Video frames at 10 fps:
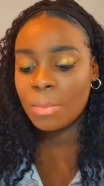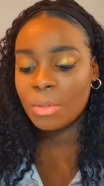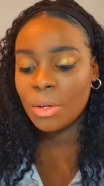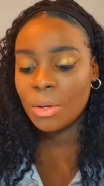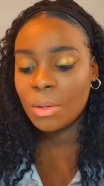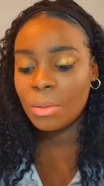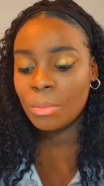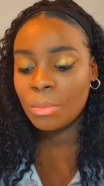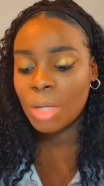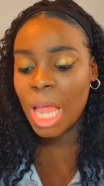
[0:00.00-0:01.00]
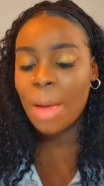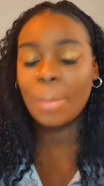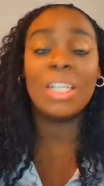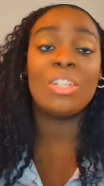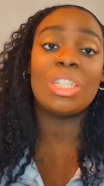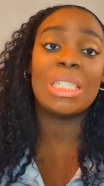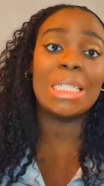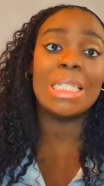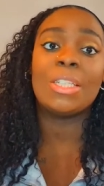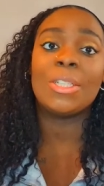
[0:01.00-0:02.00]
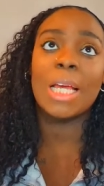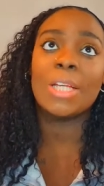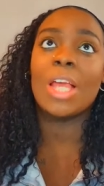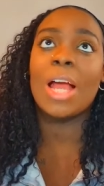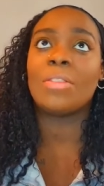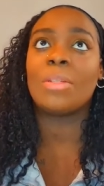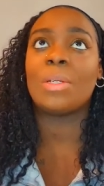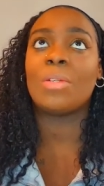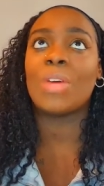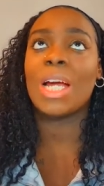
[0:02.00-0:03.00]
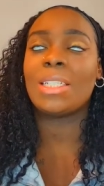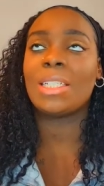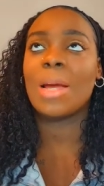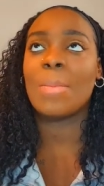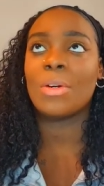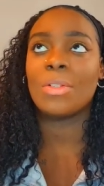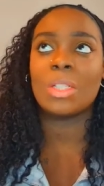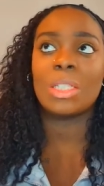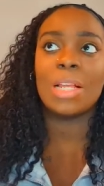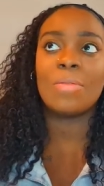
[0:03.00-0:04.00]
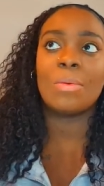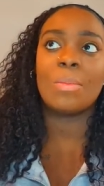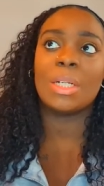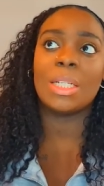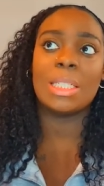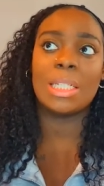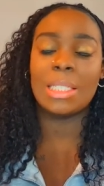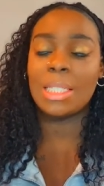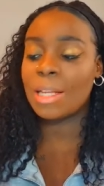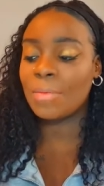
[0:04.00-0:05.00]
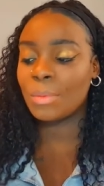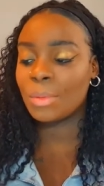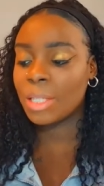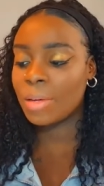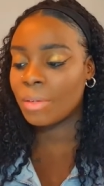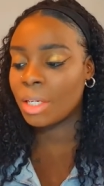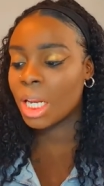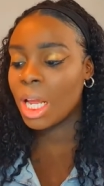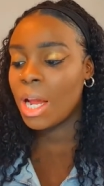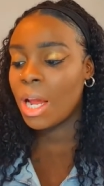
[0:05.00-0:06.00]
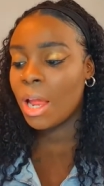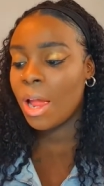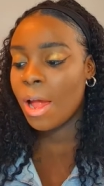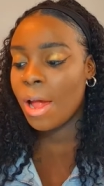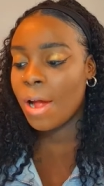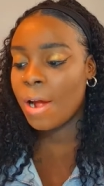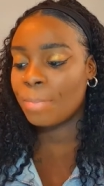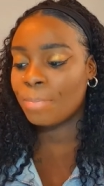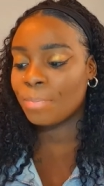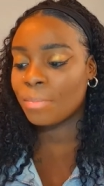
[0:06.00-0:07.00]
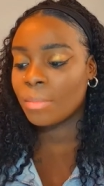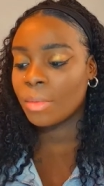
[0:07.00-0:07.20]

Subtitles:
So at Pgce, yeah, you have to be writing at master's level because it's level 7. I